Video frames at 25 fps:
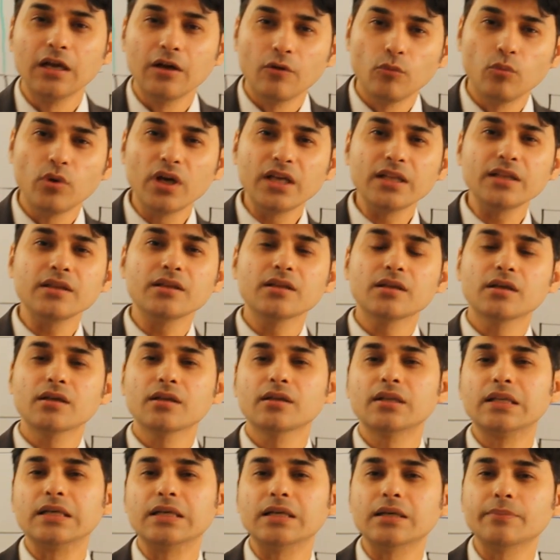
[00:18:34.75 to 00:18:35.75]
When
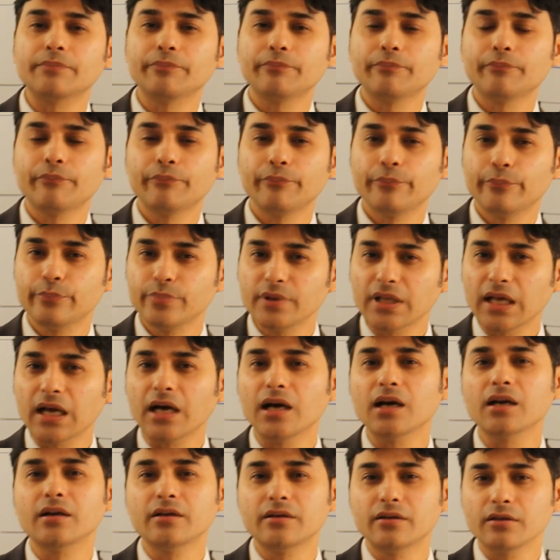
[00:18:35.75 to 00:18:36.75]
the
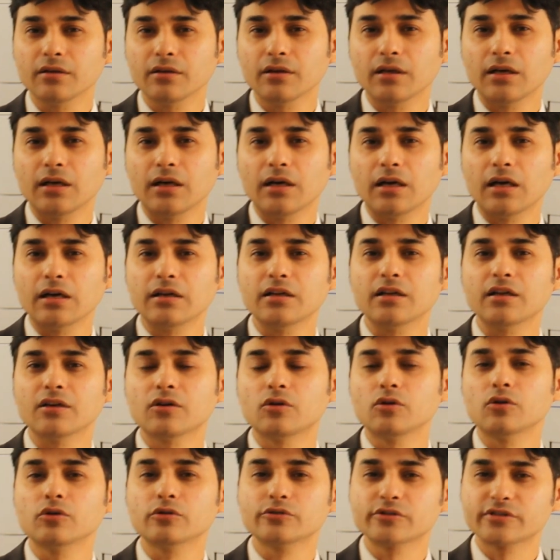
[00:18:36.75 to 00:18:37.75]
plant
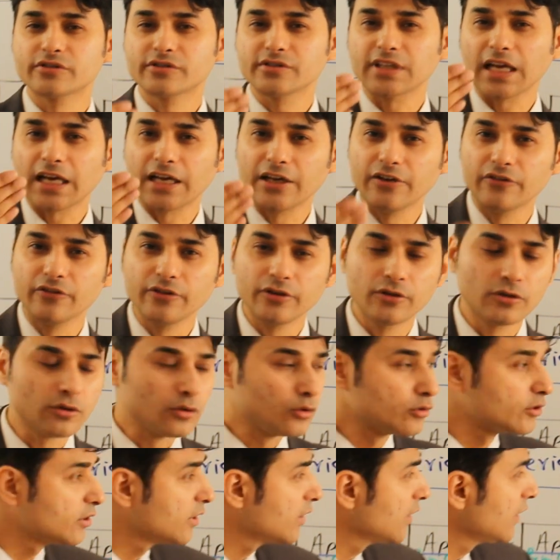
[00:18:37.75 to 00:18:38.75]
undergoes secondary
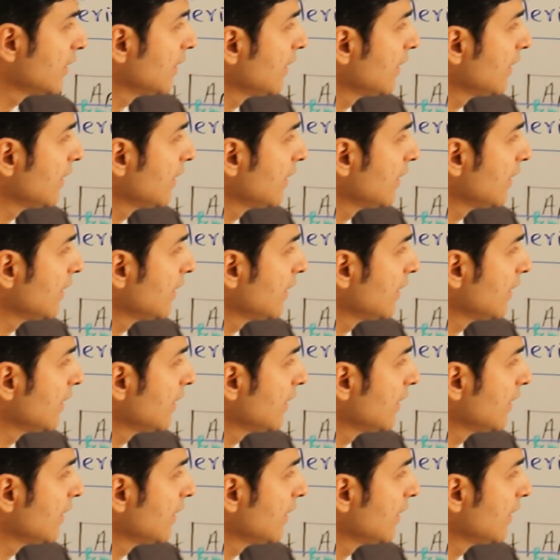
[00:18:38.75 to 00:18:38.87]
growth,